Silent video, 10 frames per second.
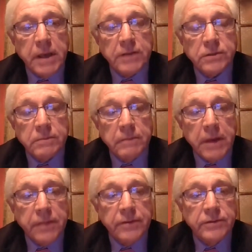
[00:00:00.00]

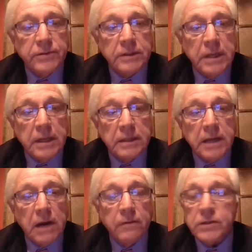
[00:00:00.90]
methods and
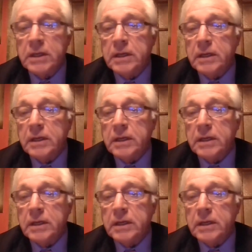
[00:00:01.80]
tariffs